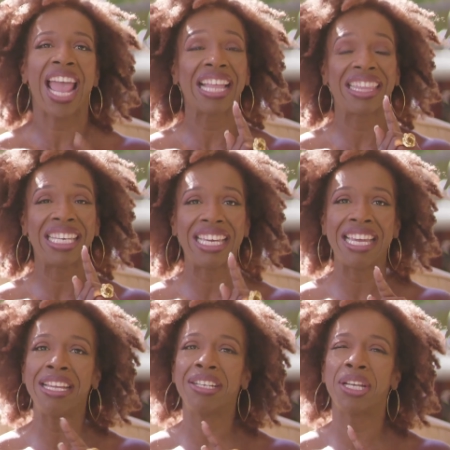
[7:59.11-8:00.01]
at the
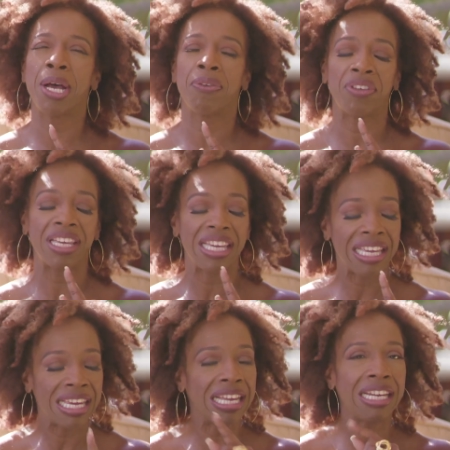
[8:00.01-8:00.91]
end of
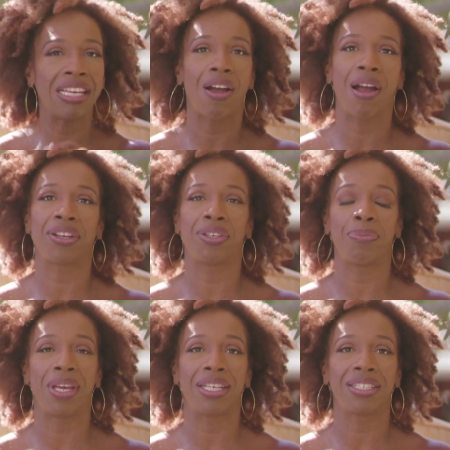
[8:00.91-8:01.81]
any
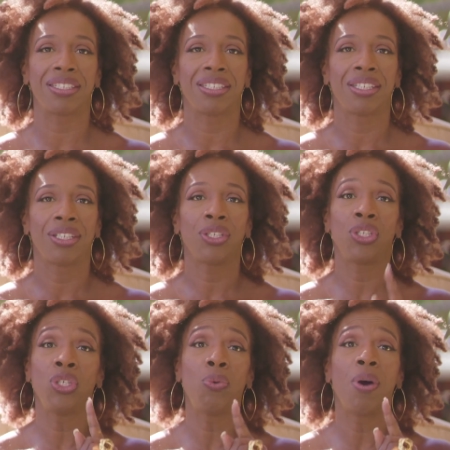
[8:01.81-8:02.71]
argument,
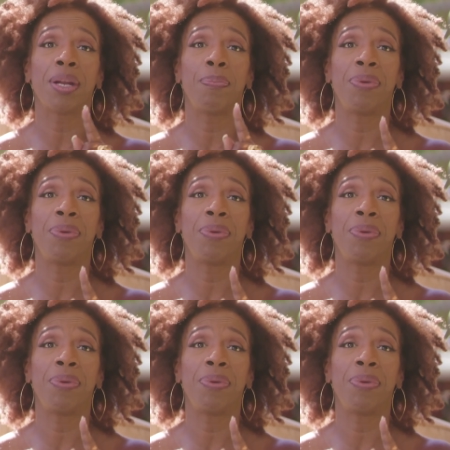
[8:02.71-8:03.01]
you wanna